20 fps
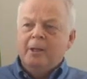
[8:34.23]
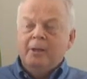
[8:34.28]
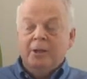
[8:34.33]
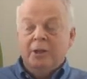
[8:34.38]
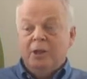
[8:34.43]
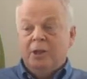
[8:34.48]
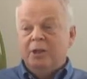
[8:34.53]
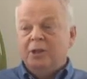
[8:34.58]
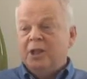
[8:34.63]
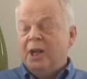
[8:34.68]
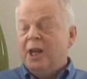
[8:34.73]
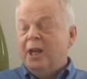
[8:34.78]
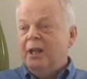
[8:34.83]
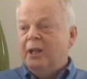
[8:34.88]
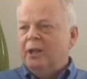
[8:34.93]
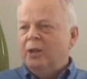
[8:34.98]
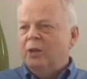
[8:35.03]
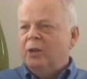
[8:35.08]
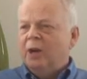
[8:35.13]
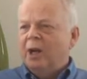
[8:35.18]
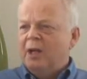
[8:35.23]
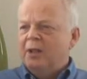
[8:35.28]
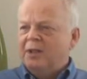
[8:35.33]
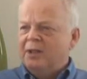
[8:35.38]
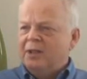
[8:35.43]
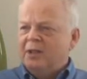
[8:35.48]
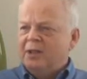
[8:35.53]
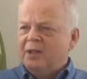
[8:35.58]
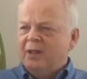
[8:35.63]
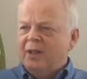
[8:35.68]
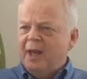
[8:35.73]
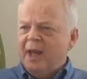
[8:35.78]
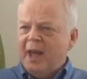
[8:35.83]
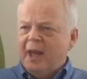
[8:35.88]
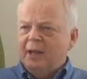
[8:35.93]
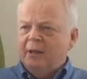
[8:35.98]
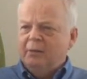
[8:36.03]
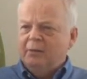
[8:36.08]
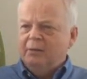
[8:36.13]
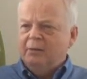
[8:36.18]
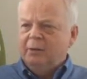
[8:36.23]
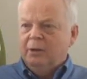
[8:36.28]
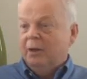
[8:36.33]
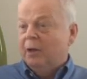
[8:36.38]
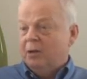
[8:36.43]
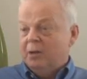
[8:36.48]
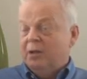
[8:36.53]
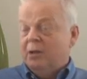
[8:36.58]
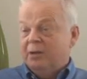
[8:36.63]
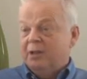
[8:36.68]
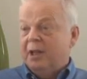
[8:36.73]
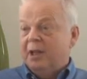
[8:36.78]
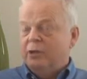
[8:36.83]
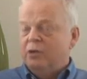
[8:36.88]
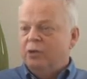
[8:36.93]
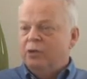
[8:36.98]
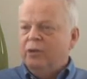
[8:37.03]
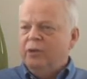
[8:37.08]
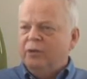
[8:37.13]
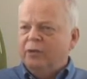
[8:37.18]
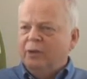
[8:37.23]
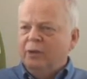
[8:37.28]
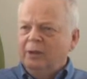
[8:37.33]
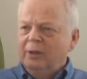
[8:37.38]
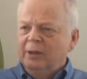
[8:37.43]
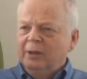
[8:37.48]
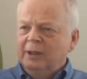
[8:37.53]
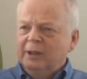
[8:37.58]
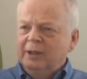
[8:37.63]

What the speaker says: You can tailor your answers to that, you know, as long as they're truthful.